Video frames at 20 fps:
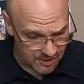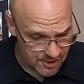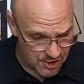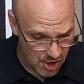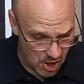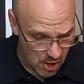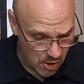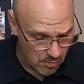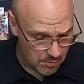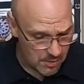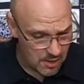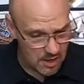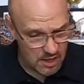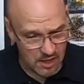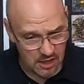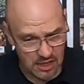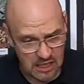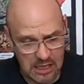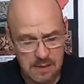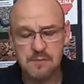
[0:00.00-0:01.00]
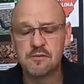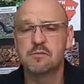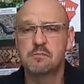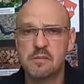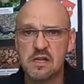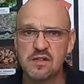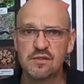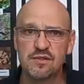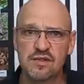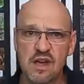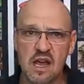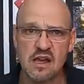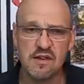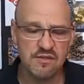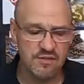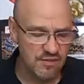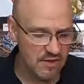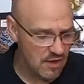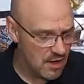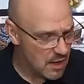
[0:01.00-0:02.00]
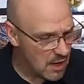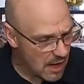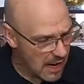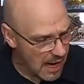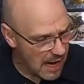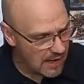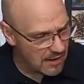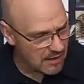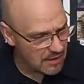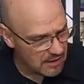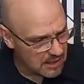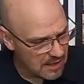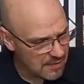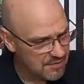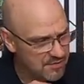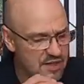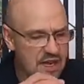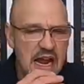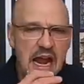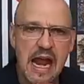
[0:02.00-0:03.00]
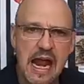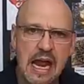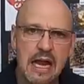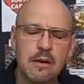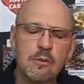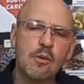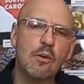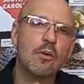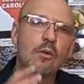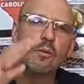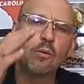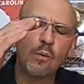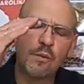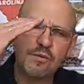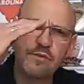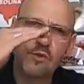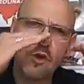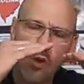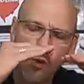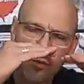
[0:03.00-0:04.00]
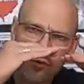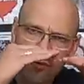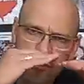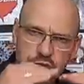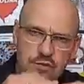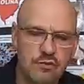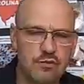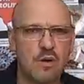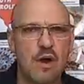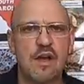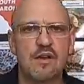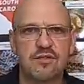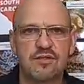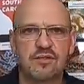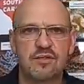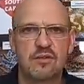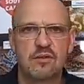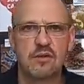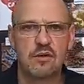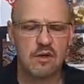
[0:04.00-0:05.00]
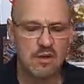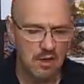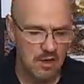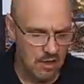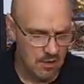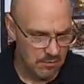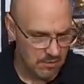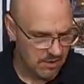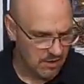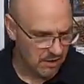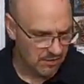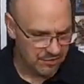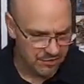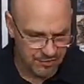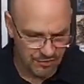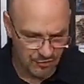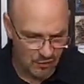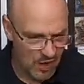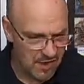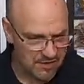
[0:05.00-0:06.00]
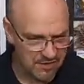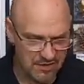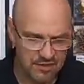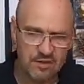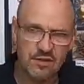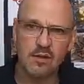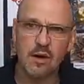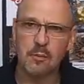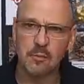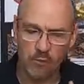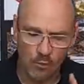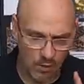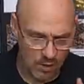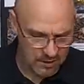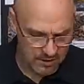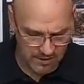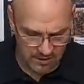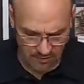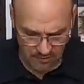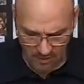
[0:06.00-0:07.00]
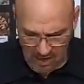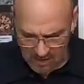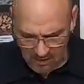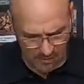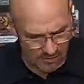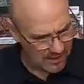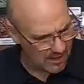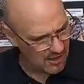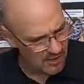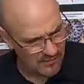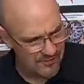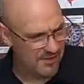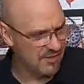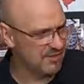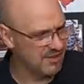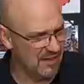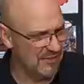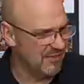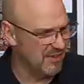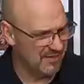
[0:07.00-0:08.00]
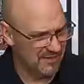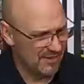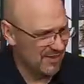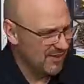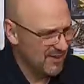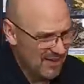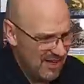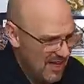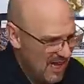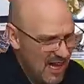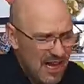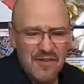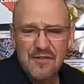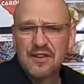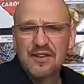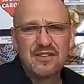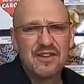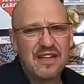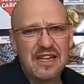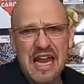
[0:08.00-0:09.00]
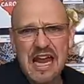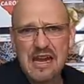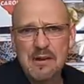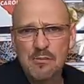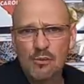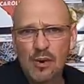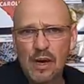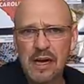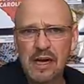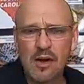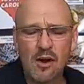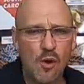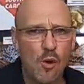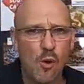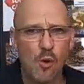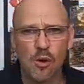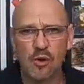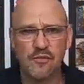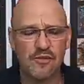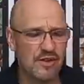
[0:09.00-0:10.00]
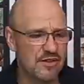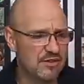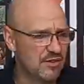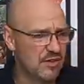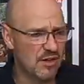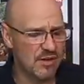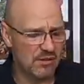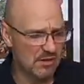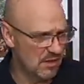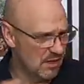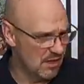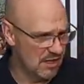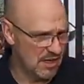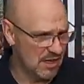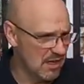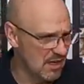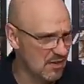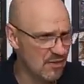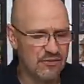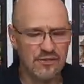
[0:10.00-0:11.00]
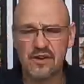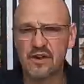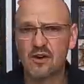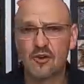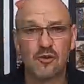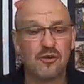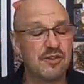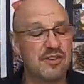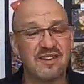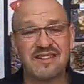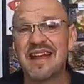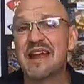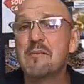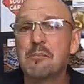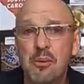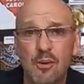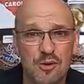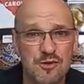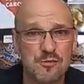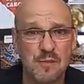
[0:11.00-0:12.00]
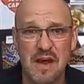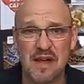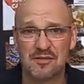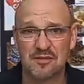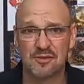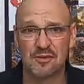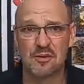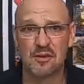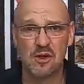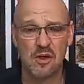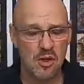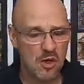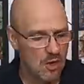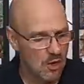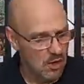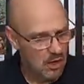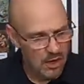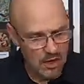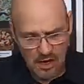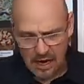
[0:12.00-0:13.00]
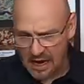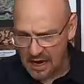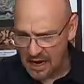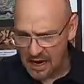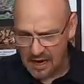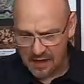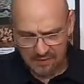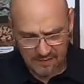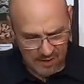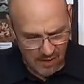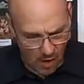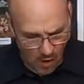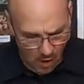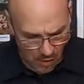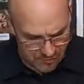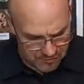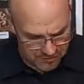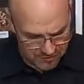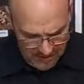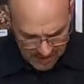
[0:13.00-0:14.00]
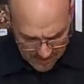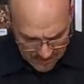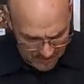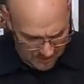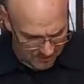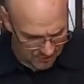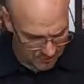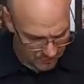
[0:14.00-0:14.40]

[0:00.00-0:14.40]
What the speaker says: like a charm. It keeps me safe and it keeps the animal with no stress, because stress is the number one killer. I don't care if it's a canebrake or if it's a damn bushmaster. All snakes